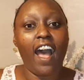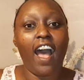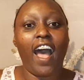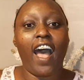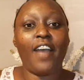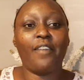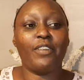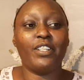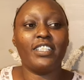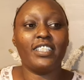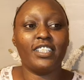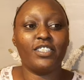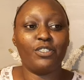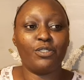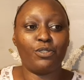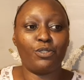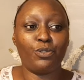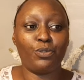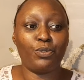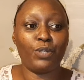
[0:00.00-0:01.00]
I wanted to
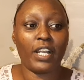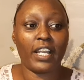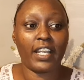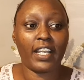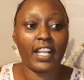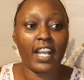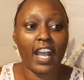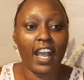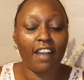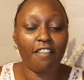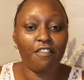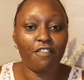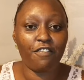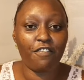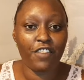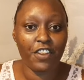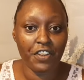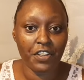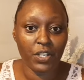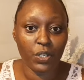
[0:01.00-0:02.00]
do like a
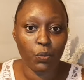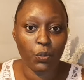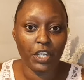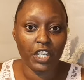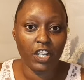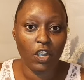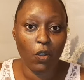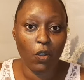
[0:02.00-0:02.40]
very quick